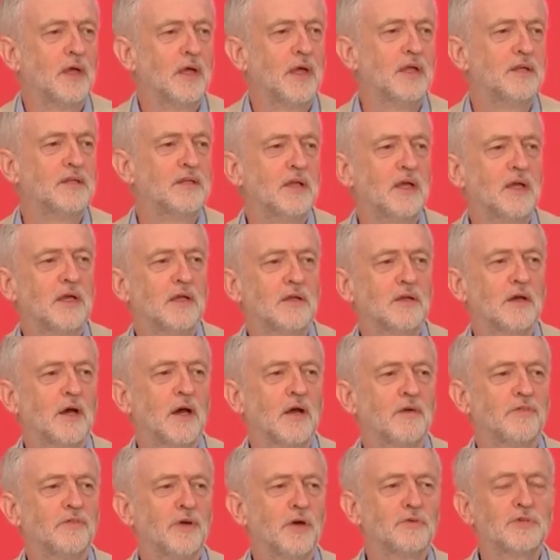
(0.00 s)
Indeed,
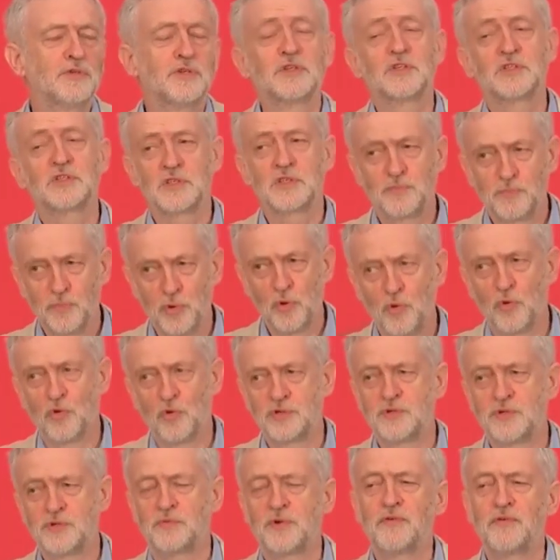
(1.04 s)
I voted to
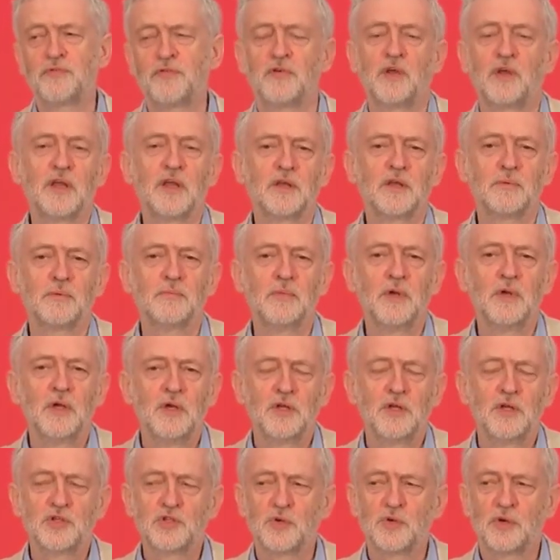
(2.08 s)
support a referendum
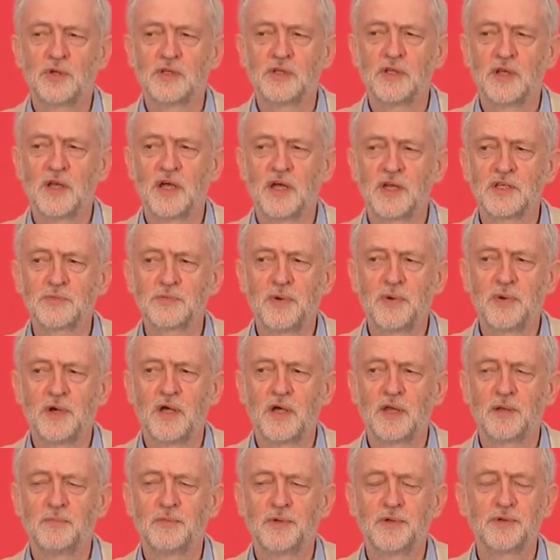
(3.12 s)
during the last
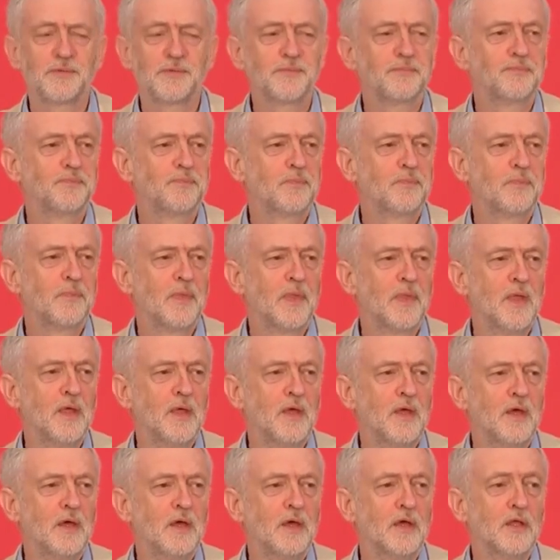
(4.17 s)
Parliament.
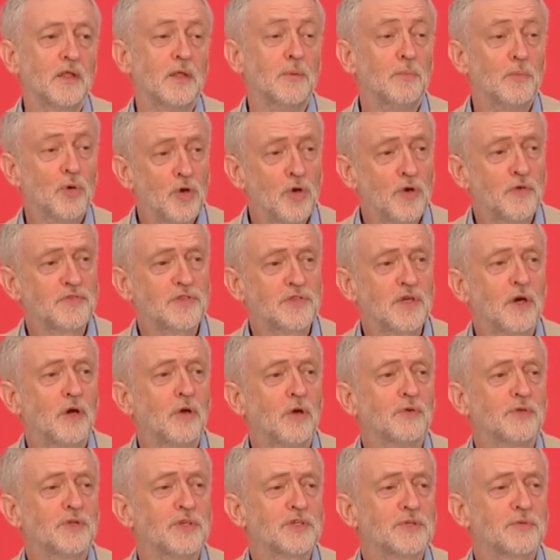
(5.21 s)
The move to
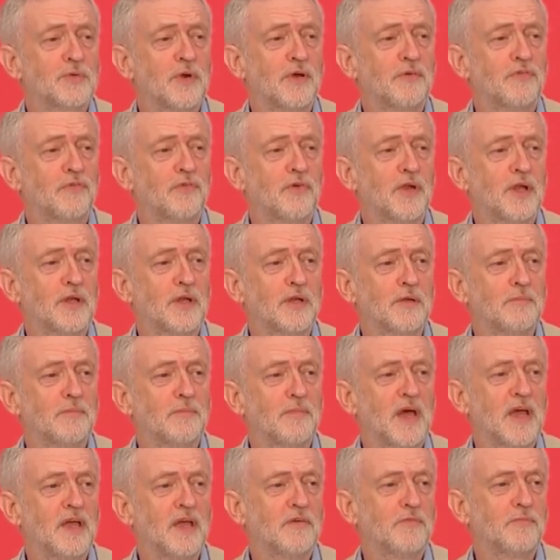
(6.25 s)
hold this referendum
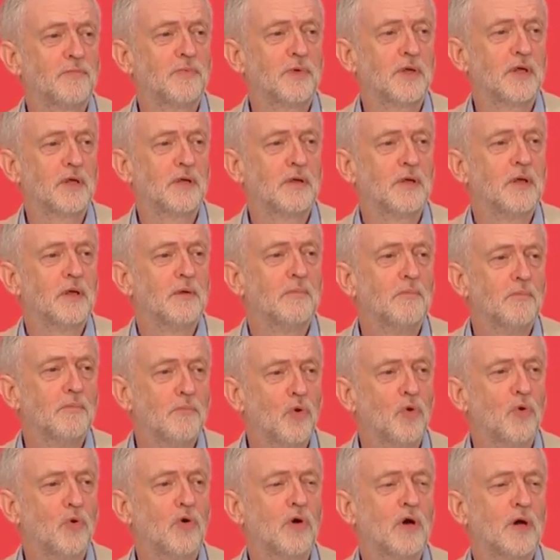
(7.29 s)
may have been
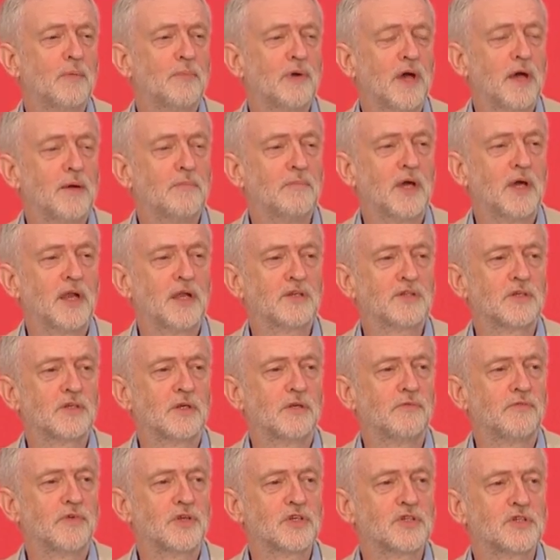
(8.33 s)
more about managing
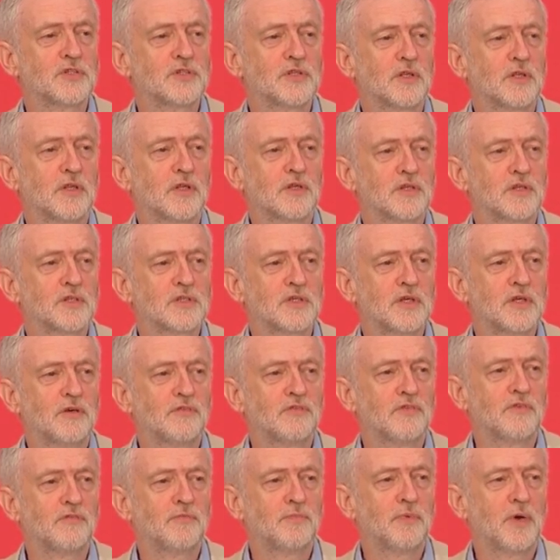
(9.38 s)
divisions in the
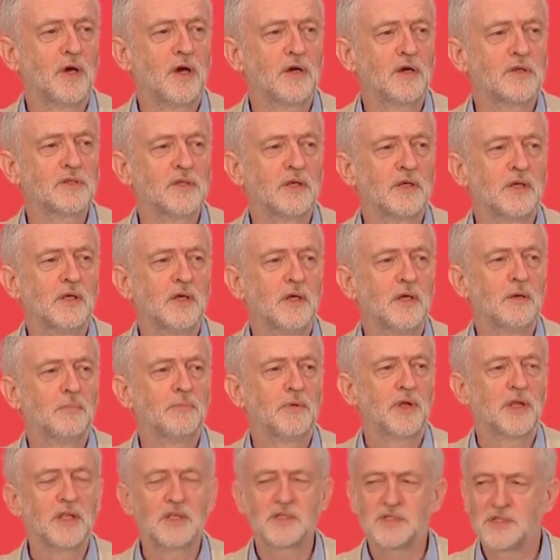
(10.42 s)
Conservative Party,
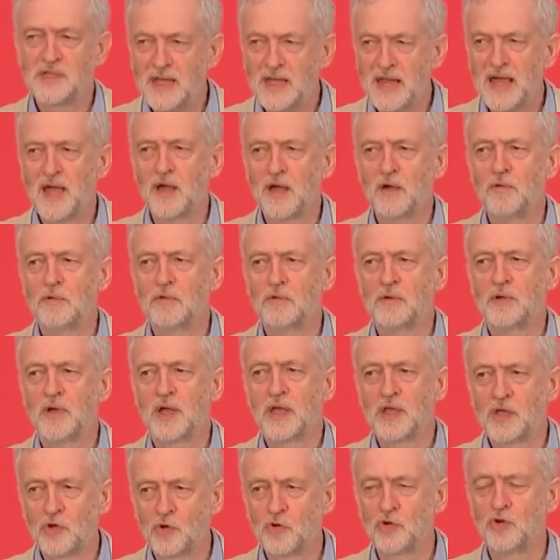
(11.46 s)
but it's now
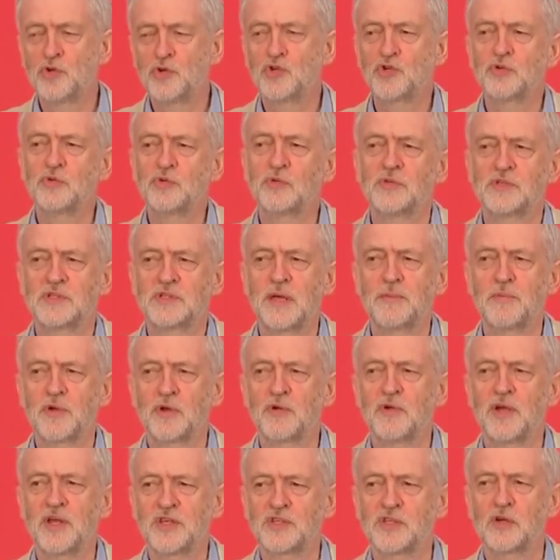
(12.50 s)
a crucial
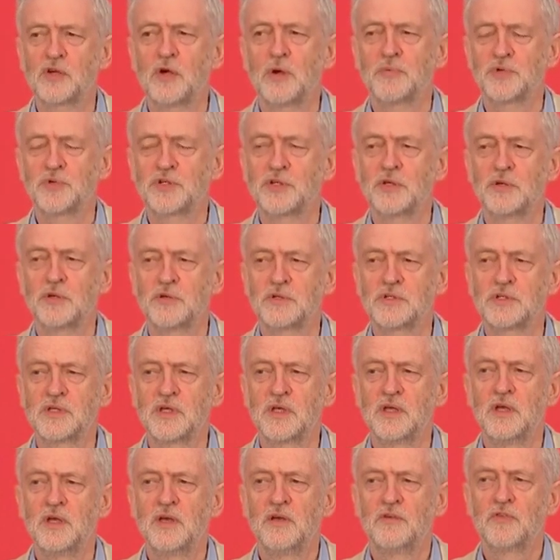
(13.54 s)
democratic
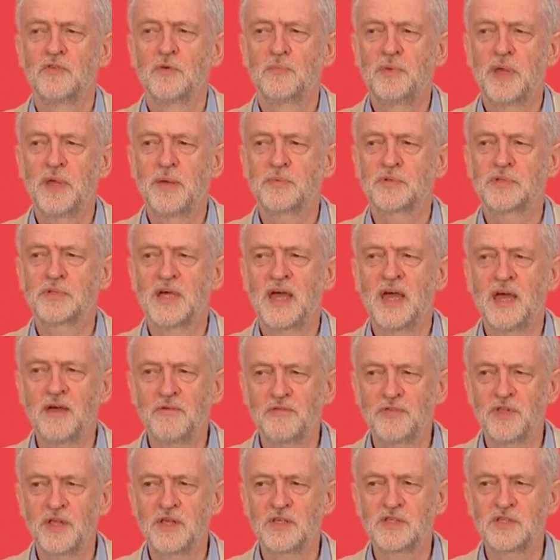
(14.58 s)
opportunity for people to
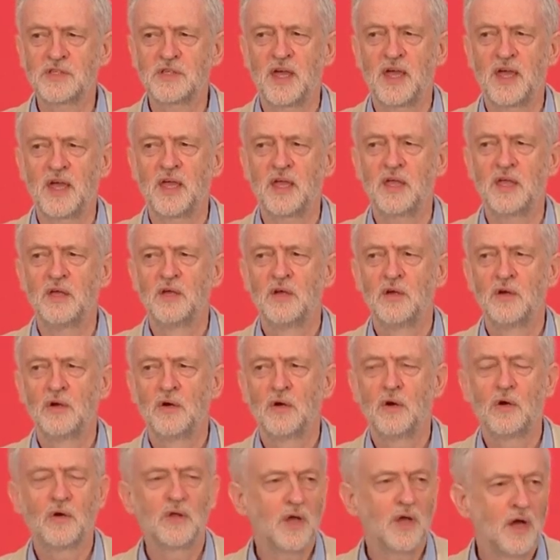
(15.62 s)
have their say
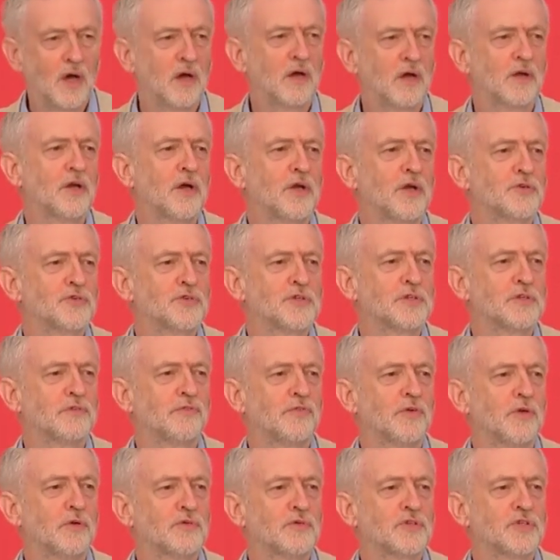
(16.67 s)
on our country's
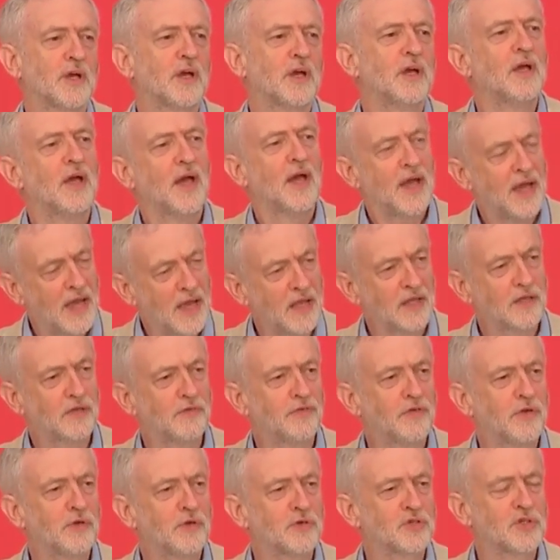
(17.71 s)
future and the
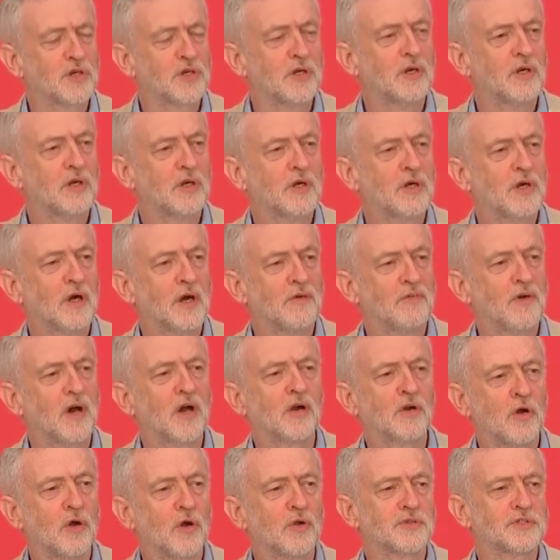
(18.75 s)
future of
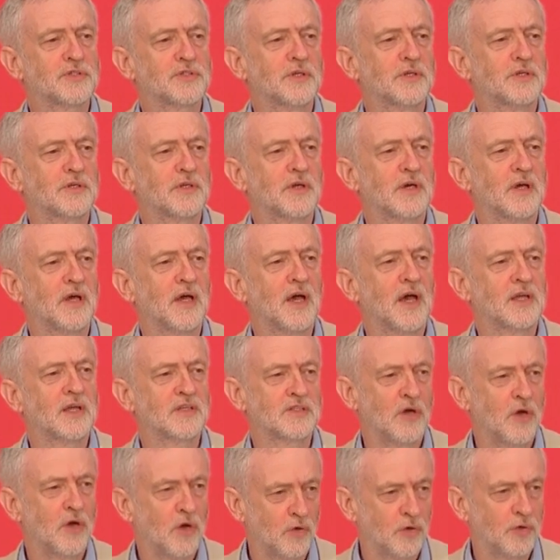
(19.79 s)
our continent
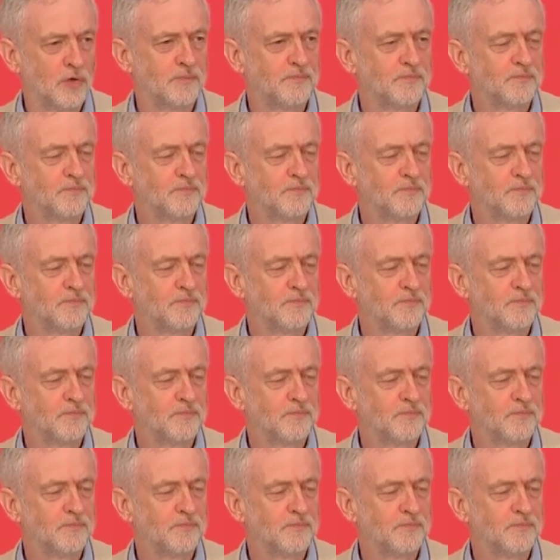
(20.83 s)
as a whole.